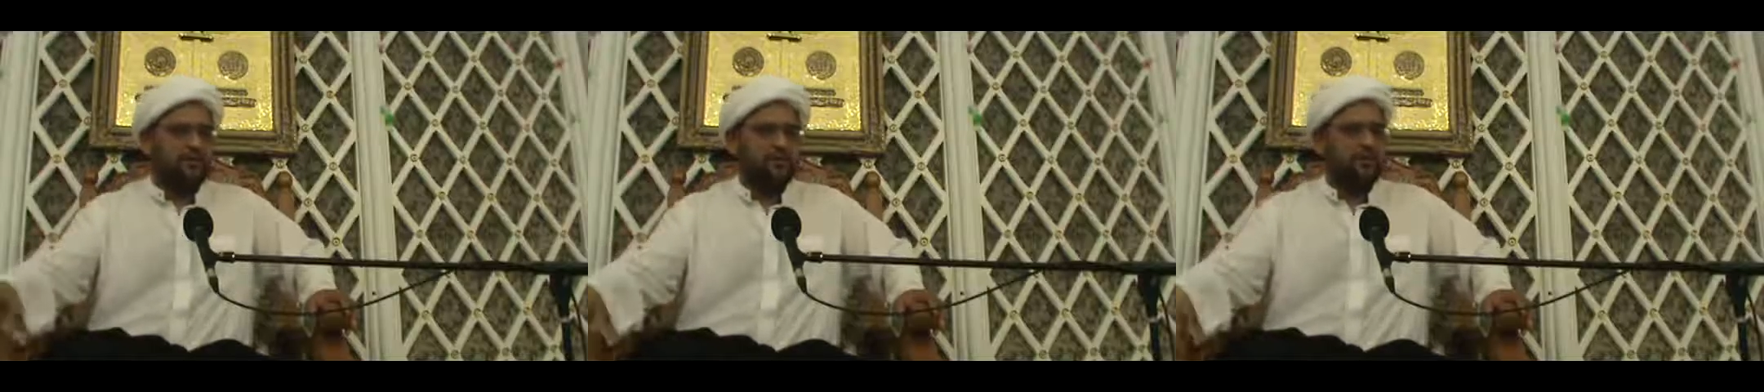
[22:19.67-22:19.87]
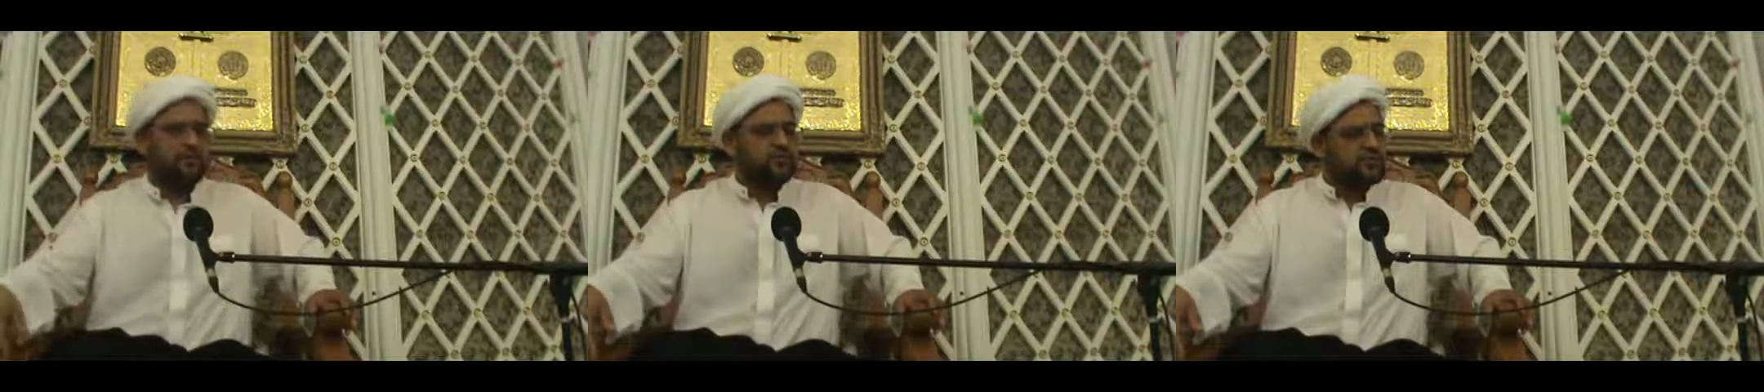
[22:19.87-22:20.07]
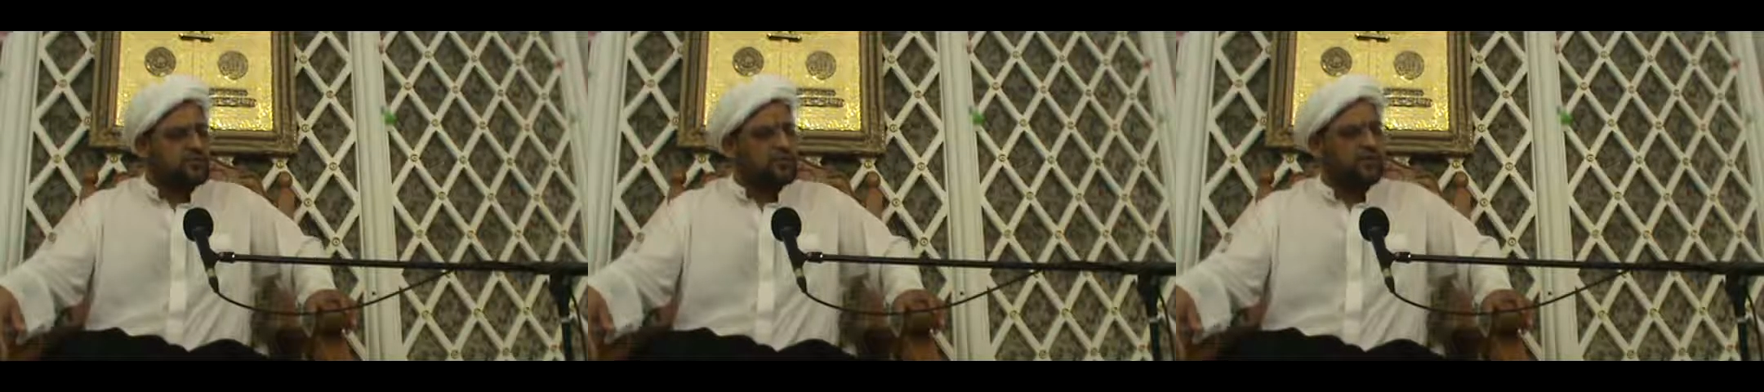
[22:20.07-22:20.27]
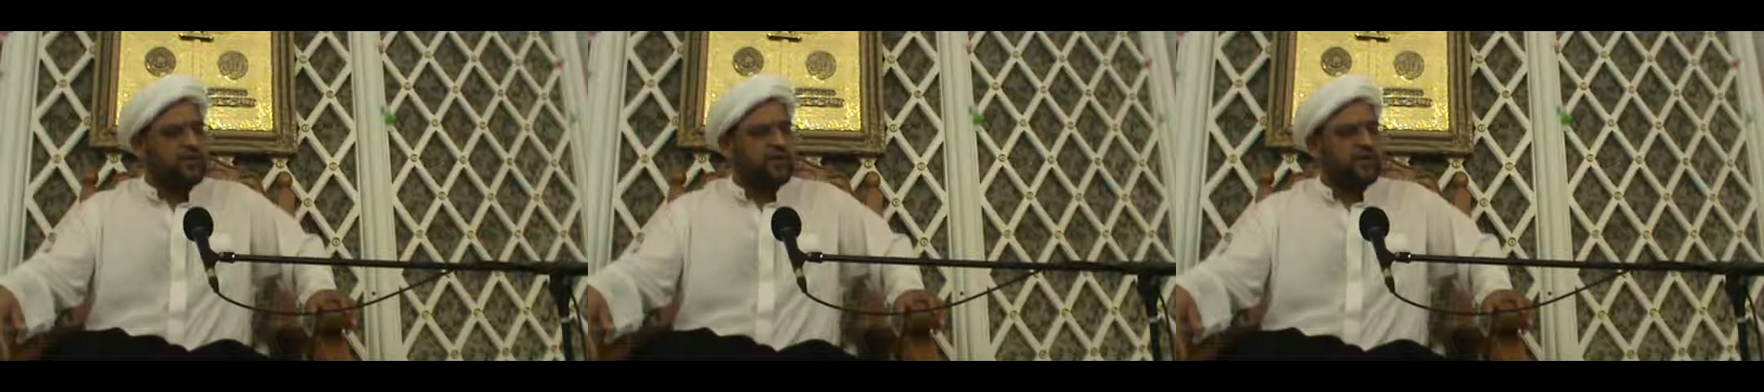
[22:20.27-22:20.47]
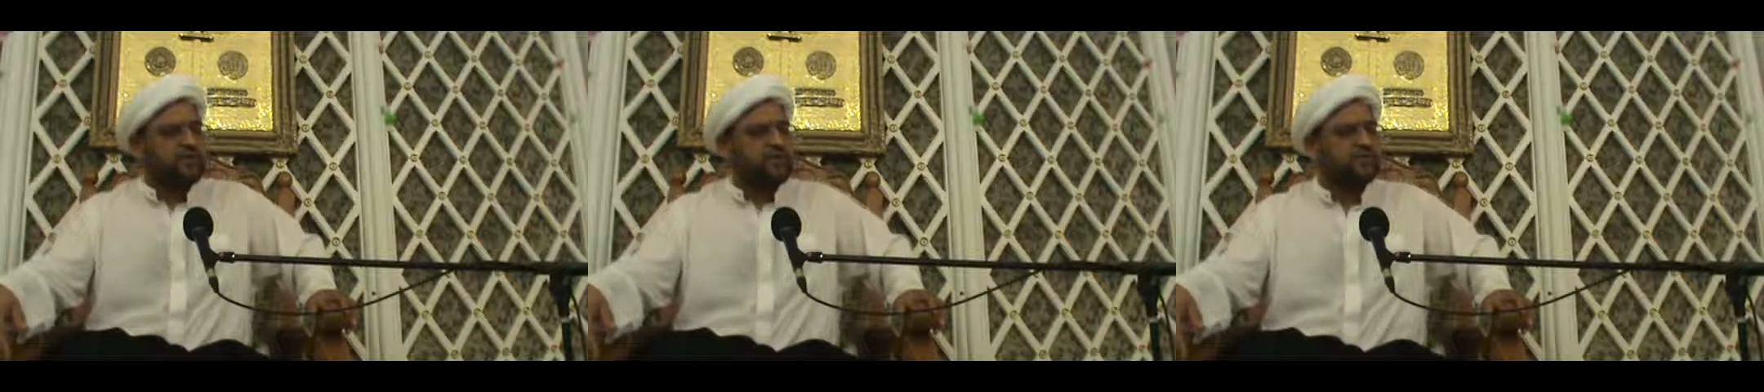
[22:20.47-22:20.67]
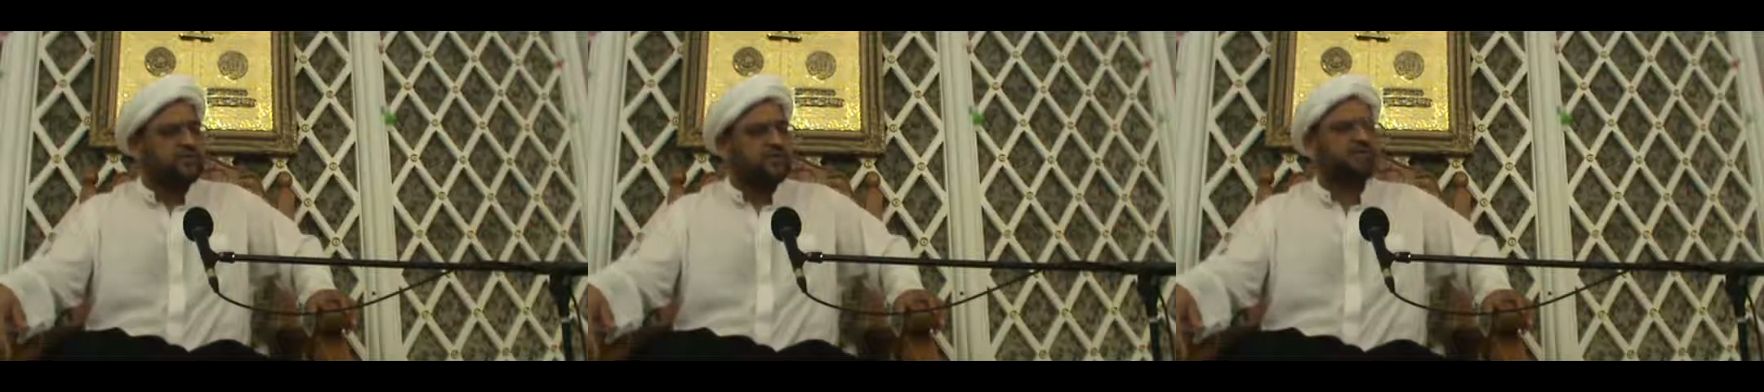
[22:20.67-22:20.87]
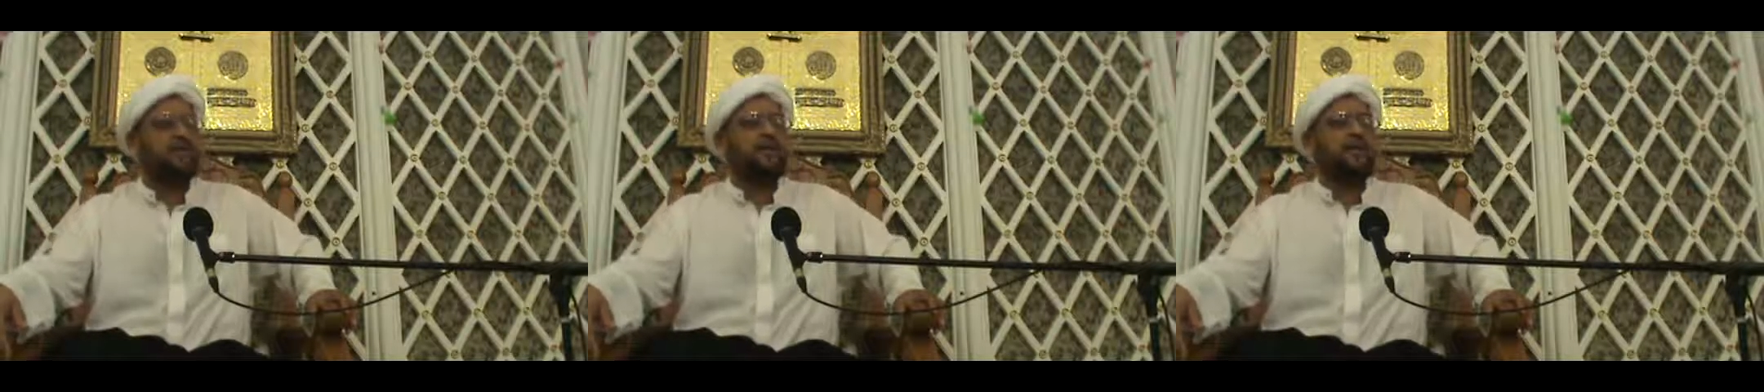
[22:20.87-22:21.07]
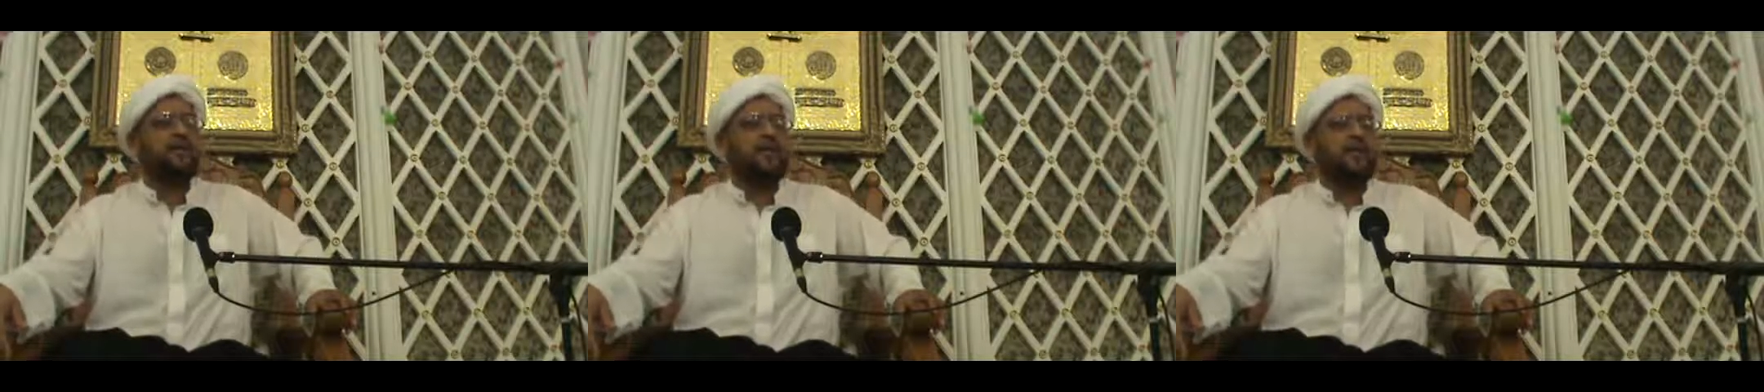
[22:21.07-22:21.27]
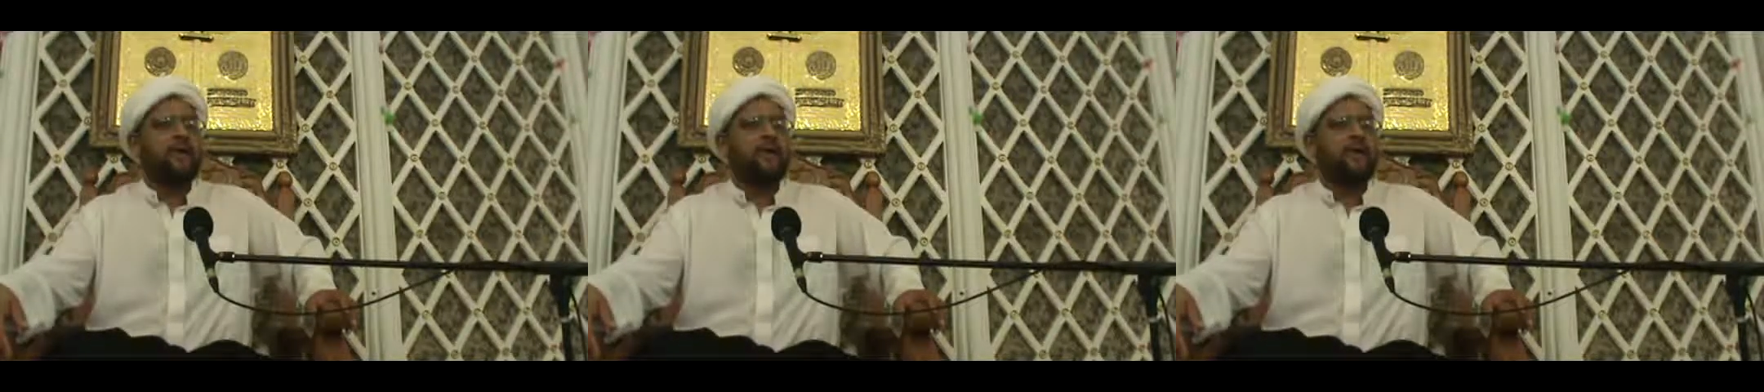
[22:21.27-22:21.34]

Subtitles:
you know, just go back in history.